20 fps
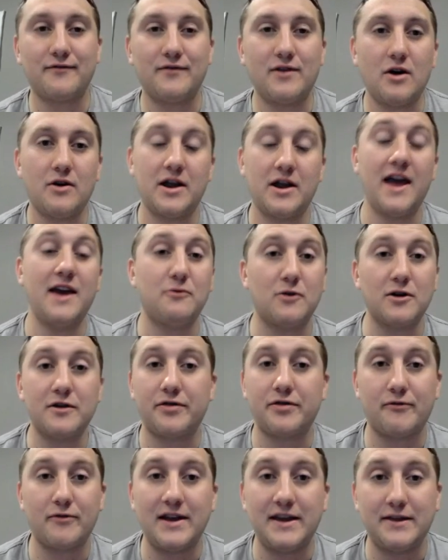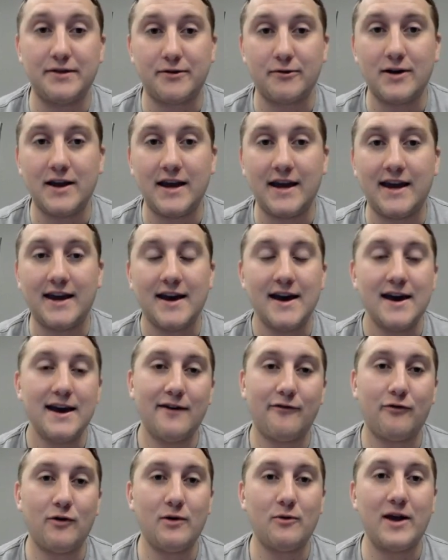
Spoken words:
they're going, hey, we're 3-3.